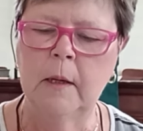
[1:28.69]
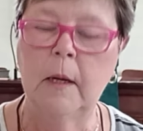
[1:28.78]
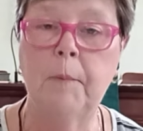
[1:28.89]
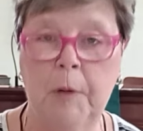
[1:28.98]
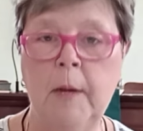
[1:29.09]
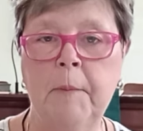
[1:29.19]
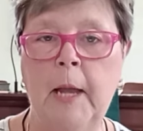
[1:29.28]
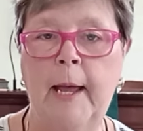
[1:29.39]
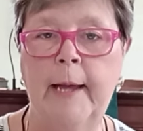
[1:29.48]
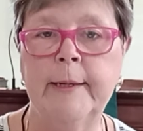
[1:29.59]
plumb
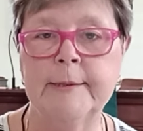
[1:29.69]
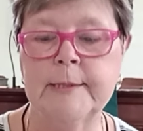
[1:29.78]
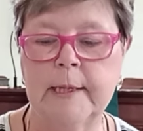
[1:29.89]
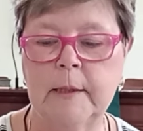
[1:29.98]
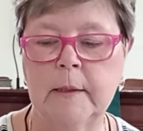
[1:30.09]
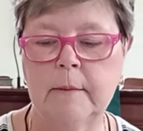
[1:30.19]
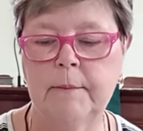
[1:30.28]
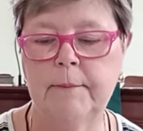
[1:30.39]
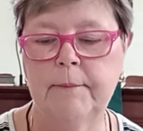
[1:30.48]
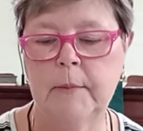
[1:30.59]
line, I said.
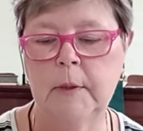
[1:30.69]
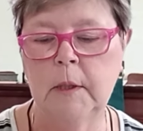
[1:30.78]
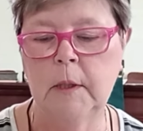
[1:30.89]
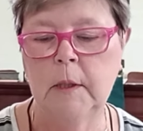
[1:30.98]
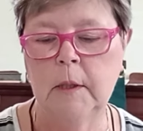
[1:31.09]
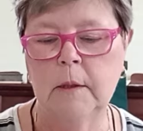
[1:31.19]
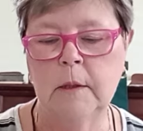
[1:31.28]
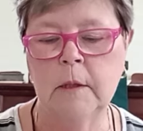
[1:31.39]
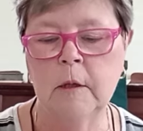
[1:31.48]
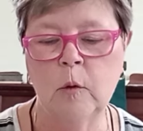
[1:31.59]

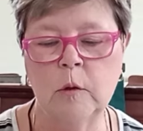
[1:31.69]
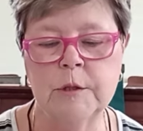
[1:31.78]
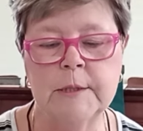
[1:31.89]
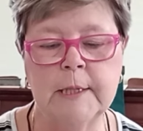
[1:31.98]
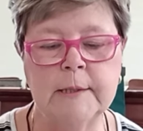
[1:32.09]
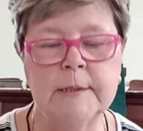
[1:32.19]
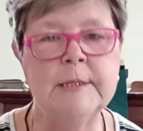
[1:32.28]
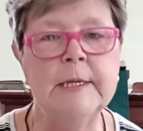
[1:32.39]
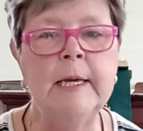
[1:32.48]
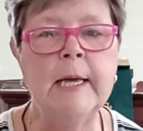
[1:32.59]
Then the Lord said,
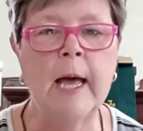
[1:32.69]
See,